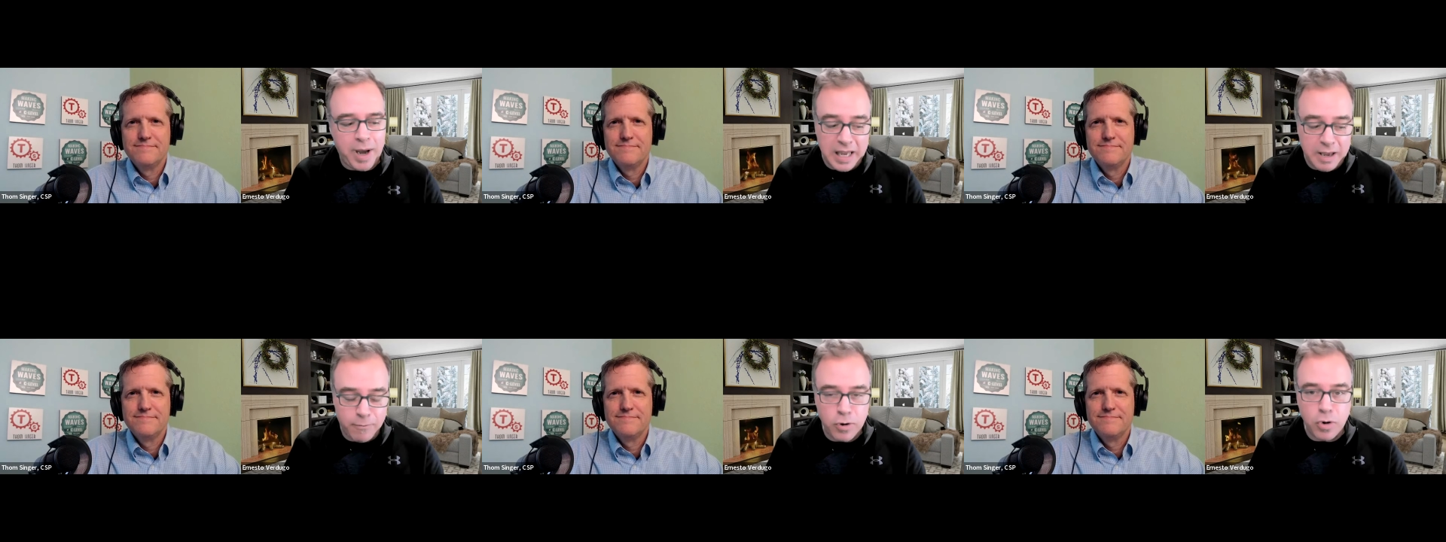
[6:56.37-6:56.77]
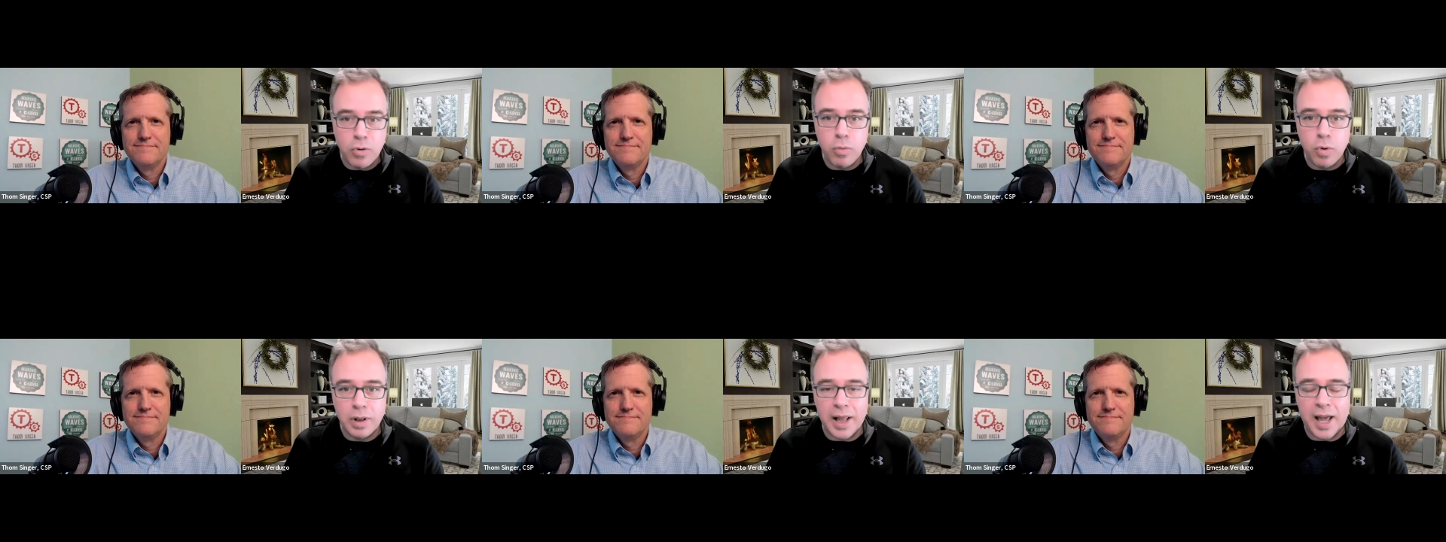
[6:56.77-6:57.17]
Speaker 1: if you
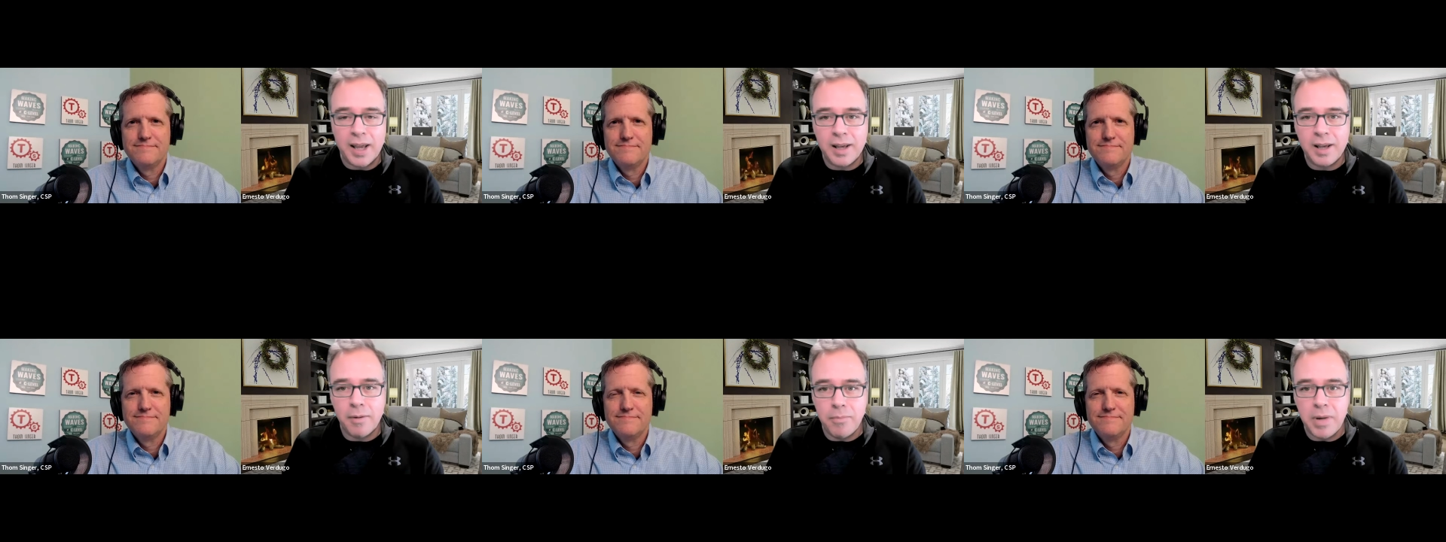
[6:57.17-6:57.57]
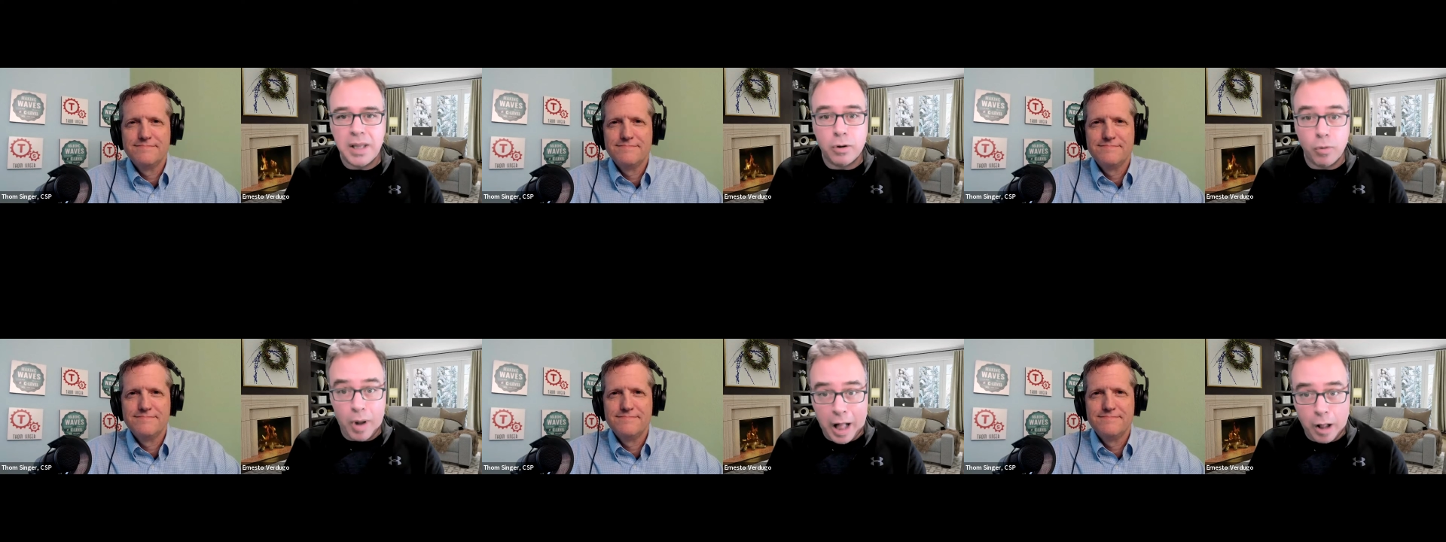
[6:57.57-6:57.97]
would like me
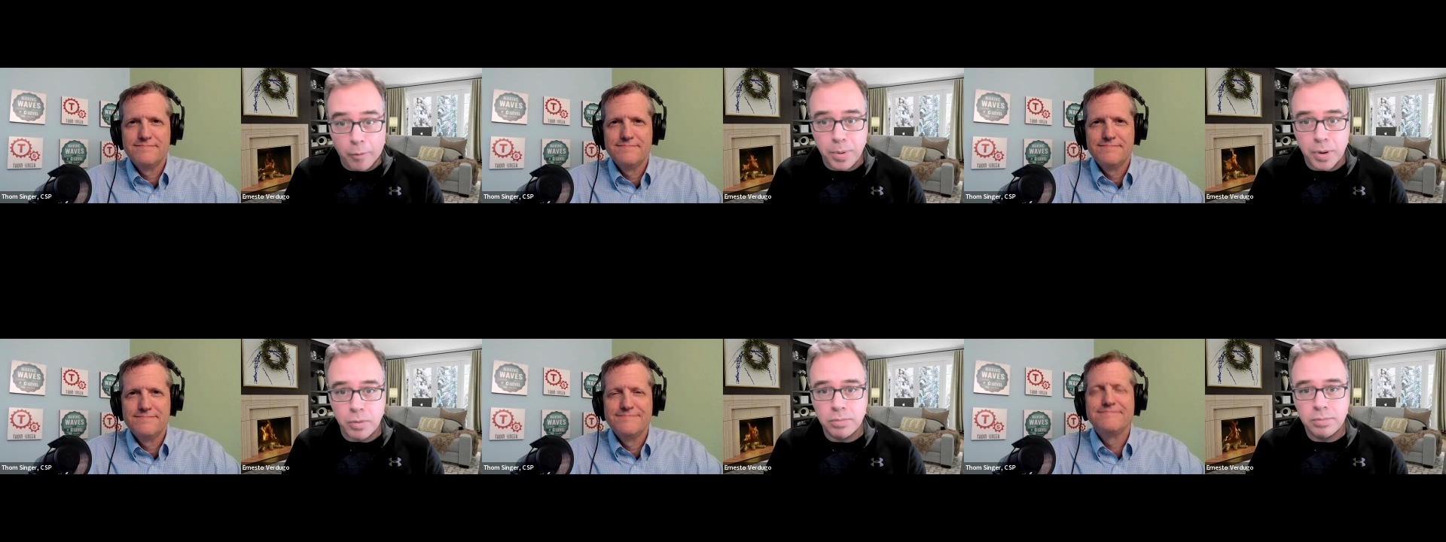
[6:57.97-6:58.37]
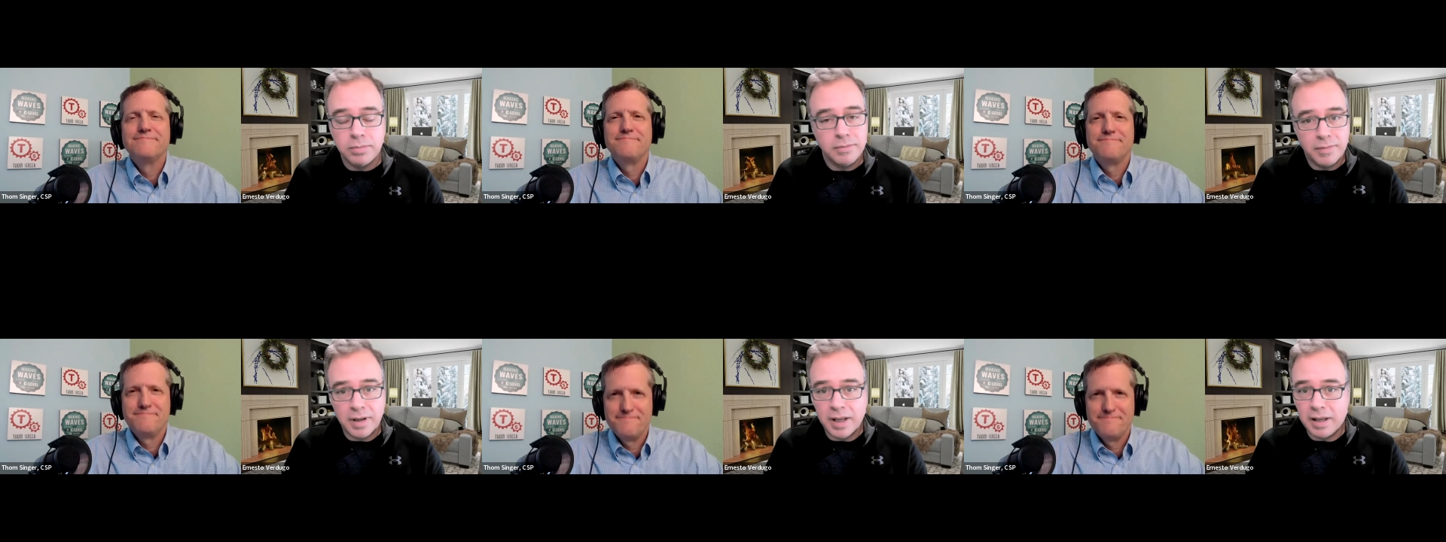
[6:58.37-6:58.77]
to help you,
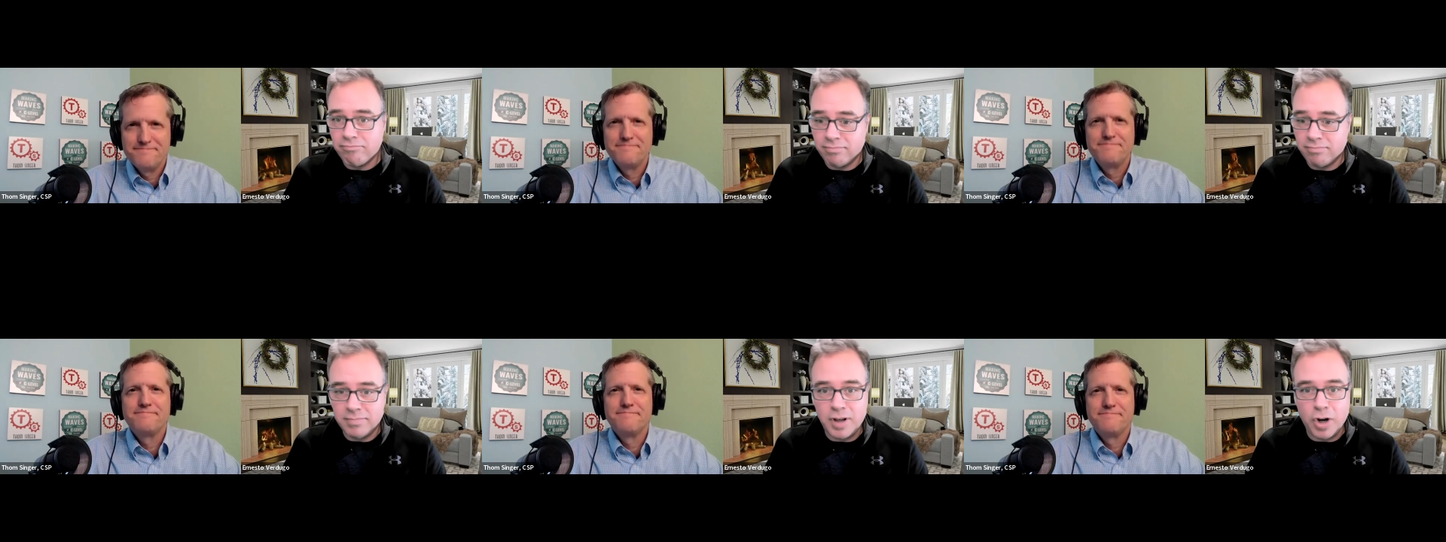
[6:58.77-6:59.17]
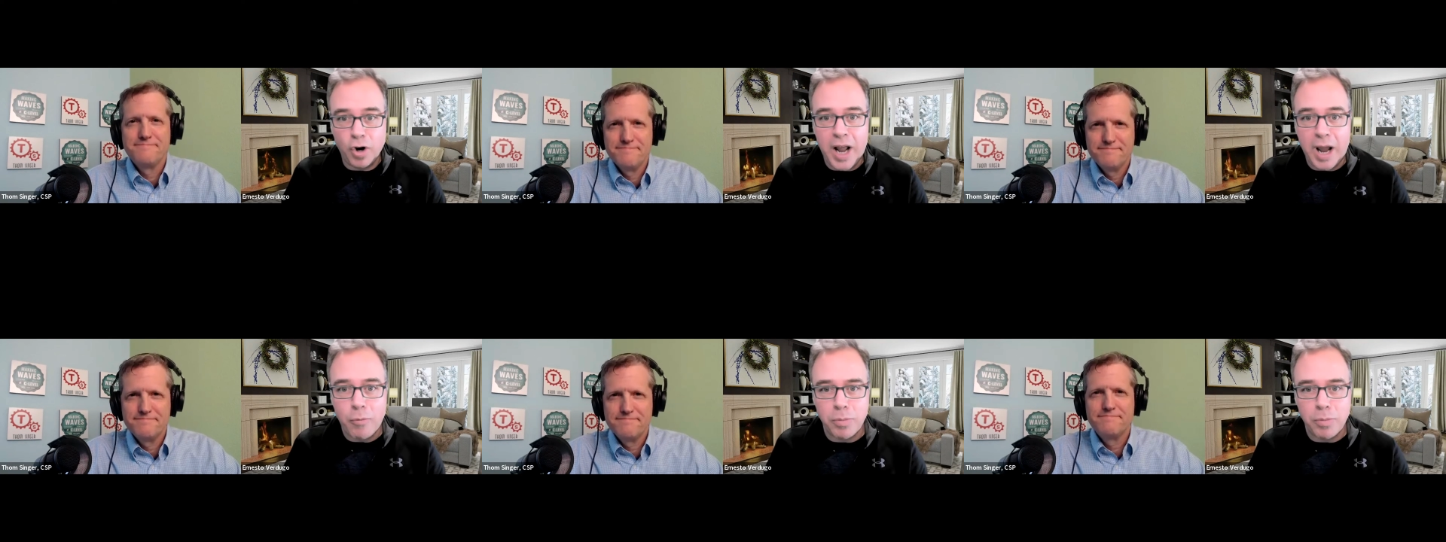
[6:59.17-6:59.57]

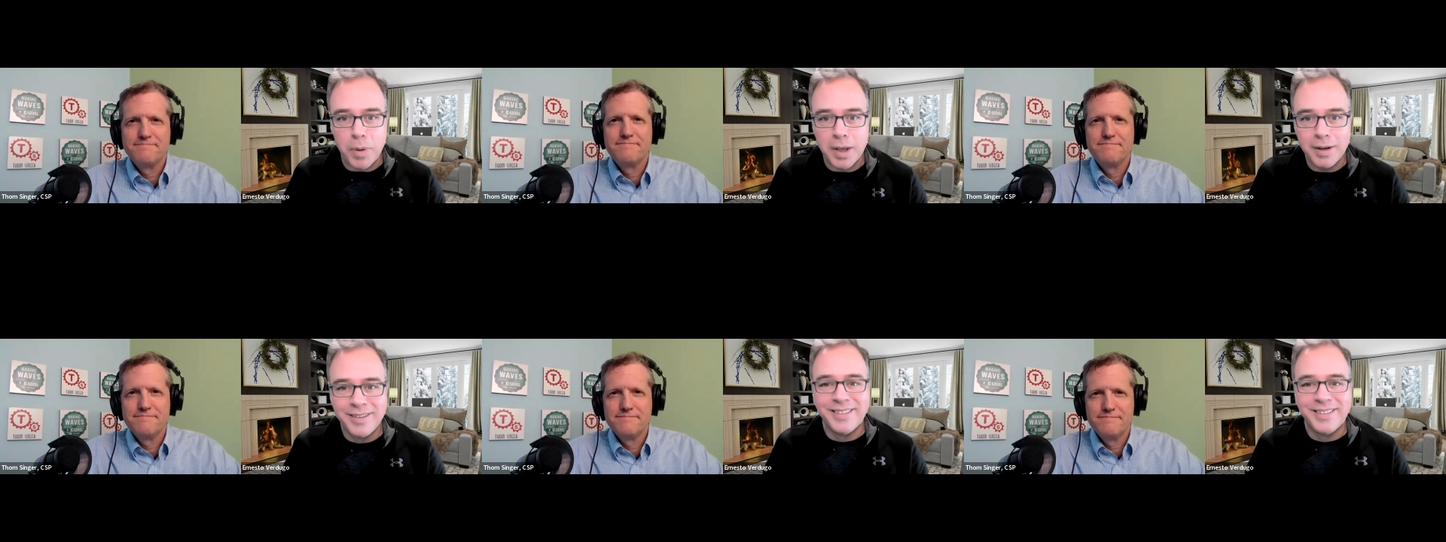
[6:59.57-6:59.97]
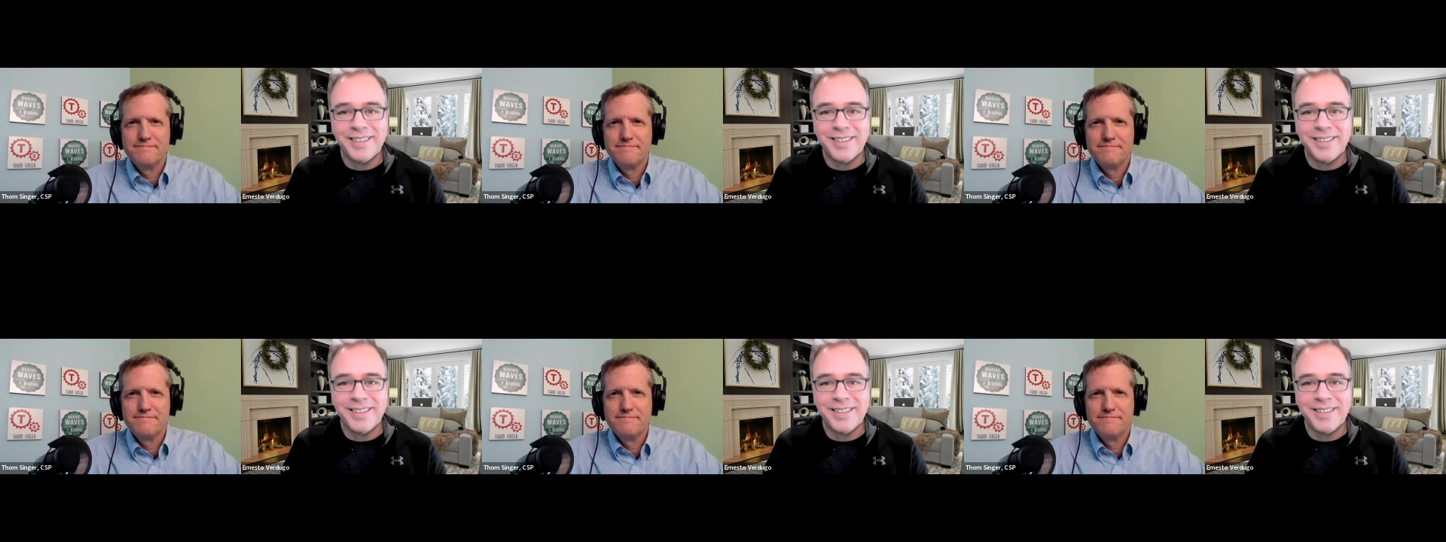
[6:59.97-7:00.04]
connect with me.